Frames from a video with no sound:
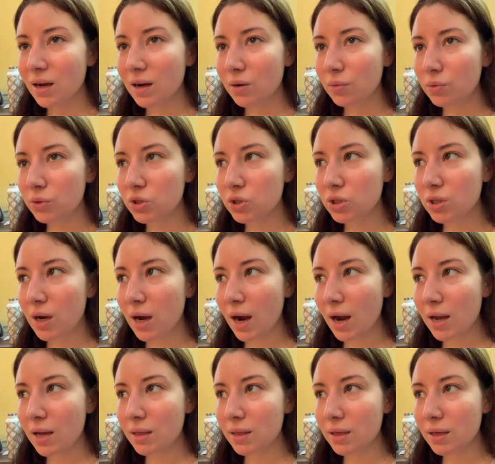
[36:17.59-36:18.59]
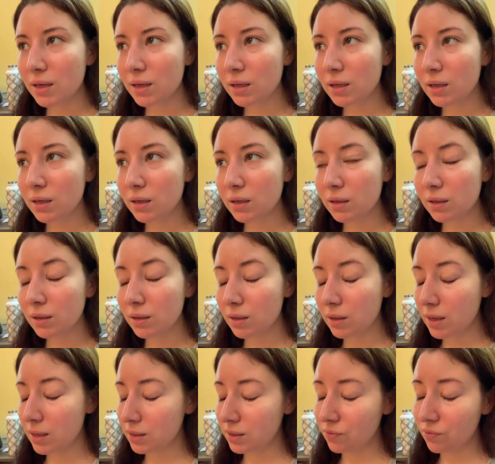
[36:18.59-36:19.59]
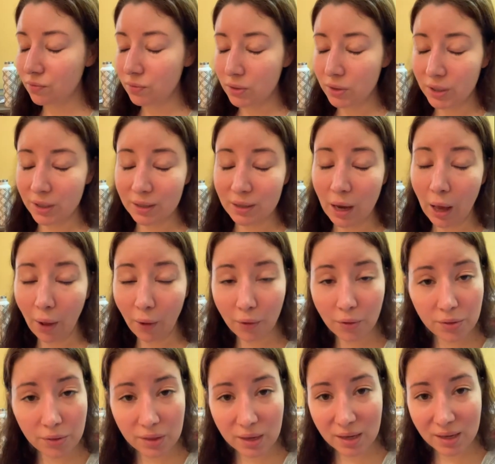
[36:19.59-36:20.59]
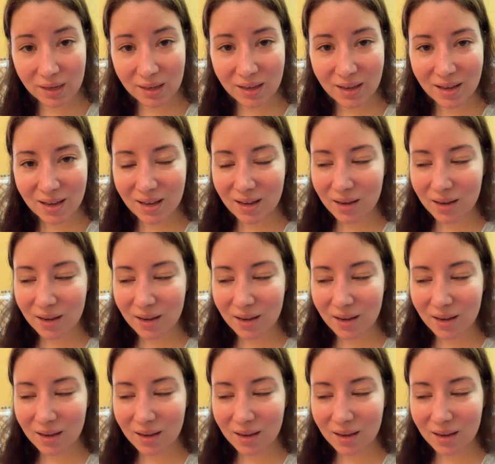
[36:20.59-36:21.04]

which I think gets very unhealthy,